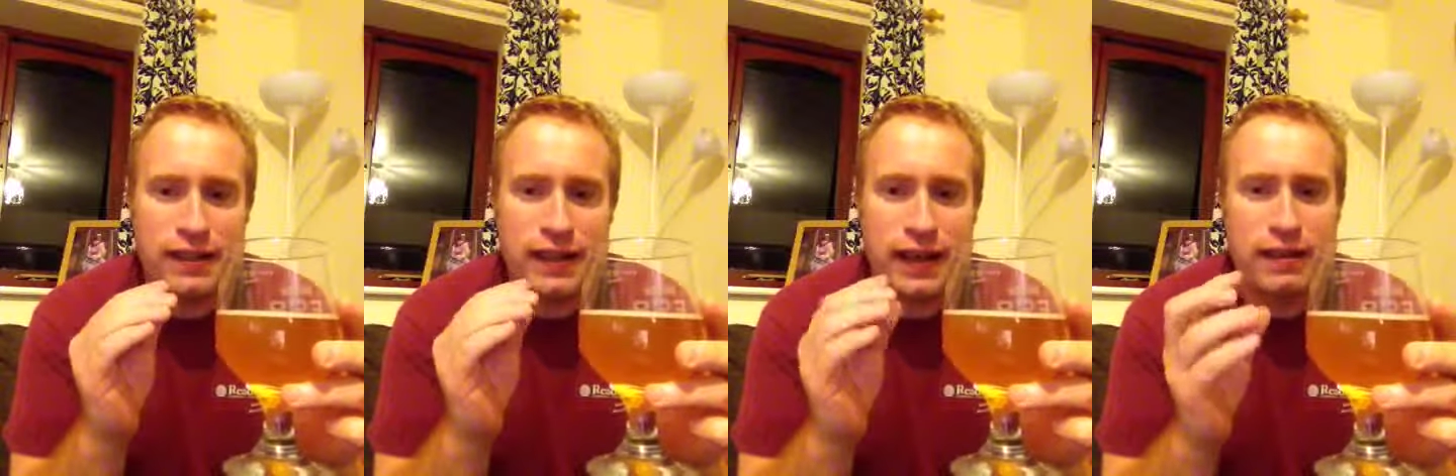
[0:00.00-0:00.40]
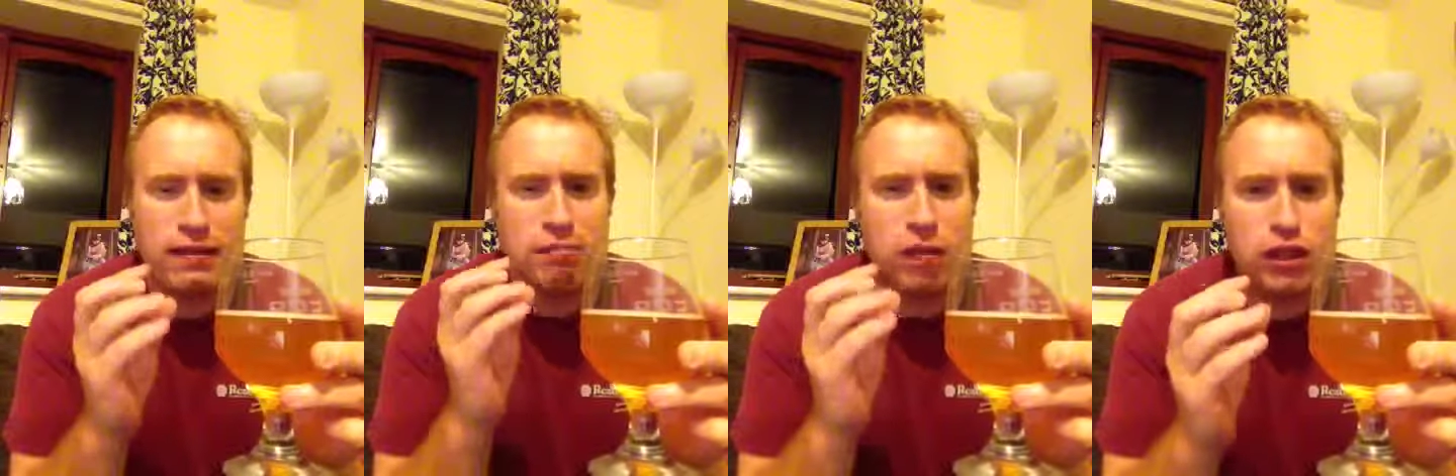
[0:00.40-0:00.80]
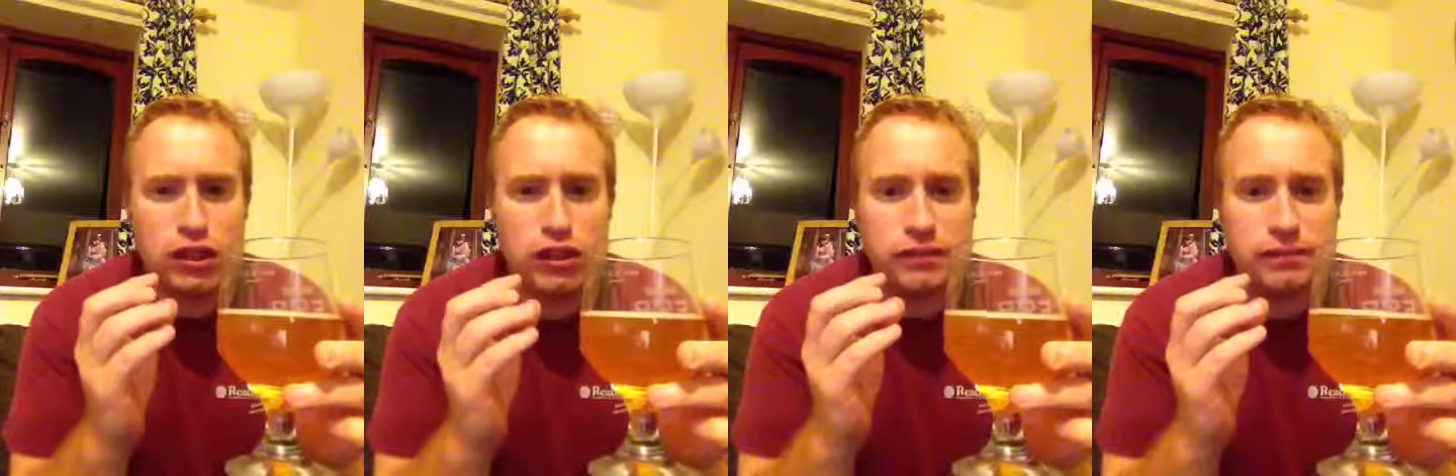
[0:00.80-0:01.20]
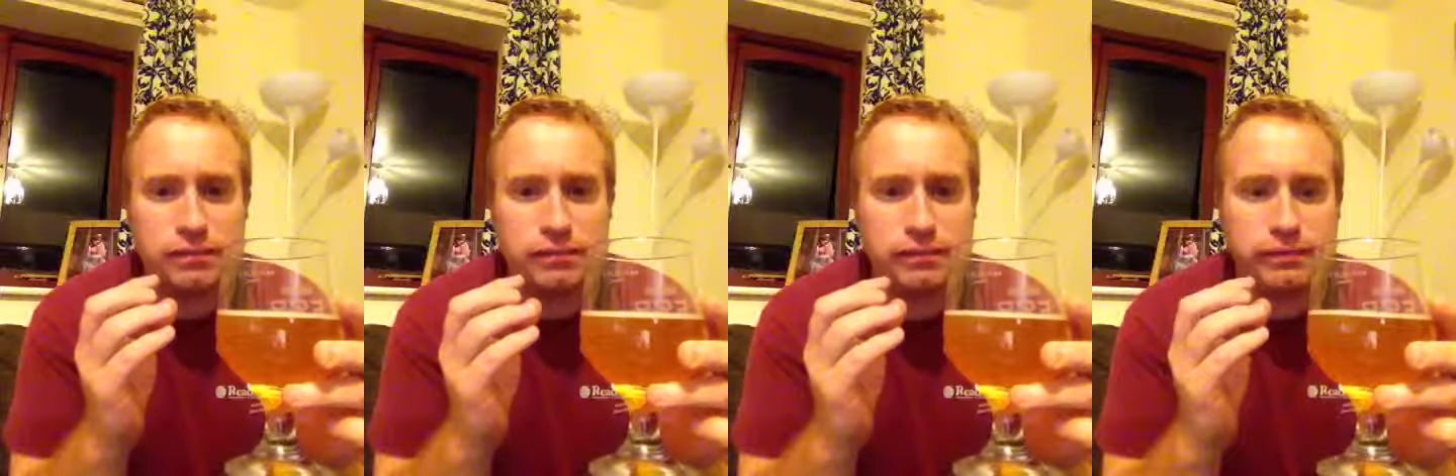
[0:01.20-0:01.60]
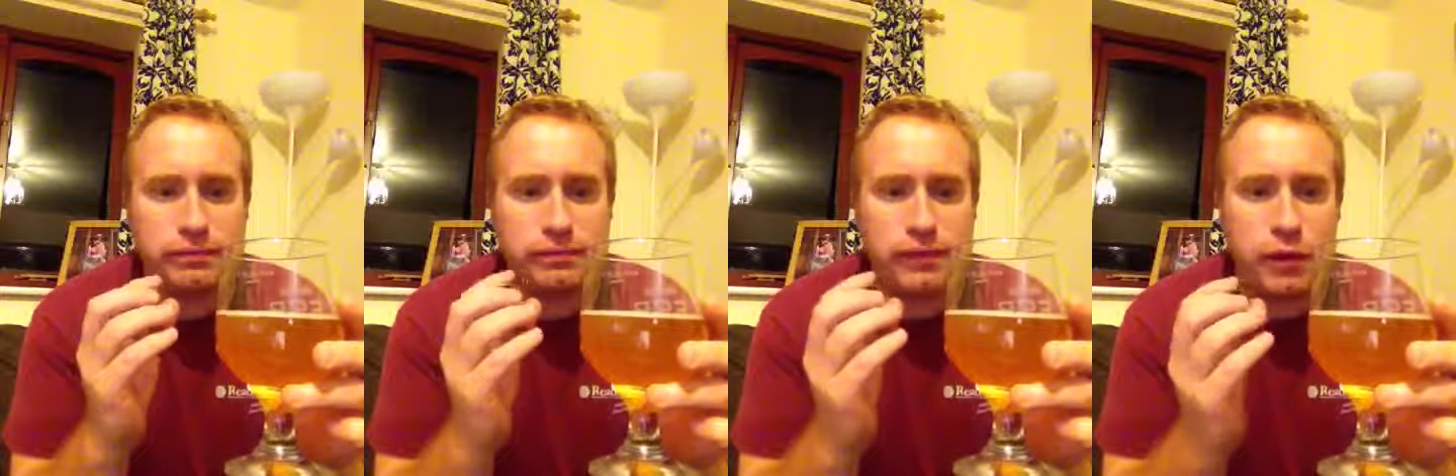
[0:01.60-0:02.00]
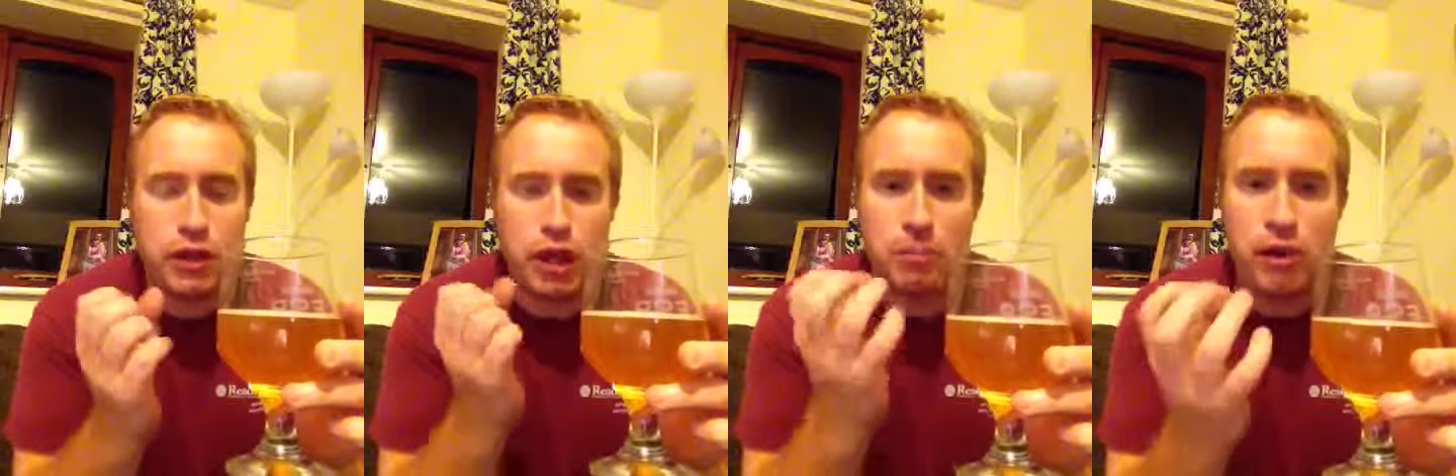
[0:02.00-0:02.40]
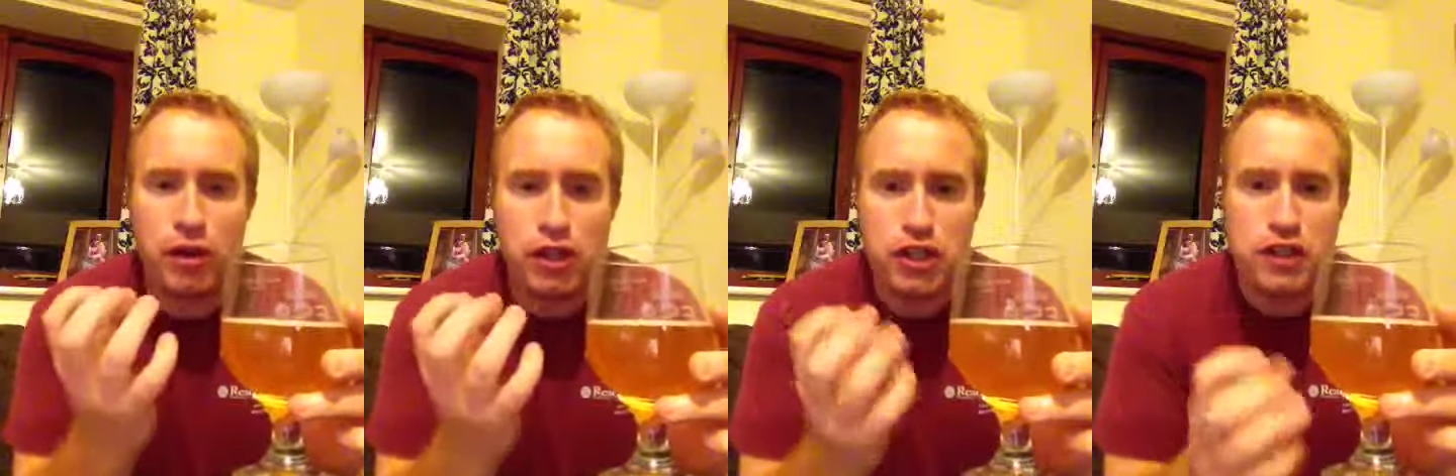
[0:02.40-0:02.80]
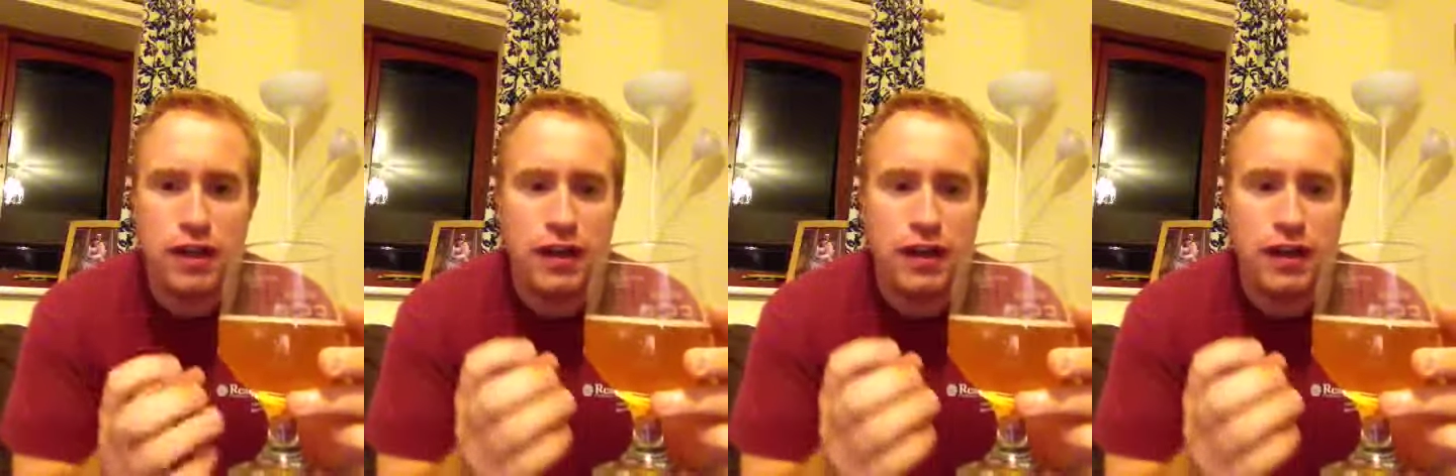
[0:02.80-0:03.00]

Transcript: the malt without a punch.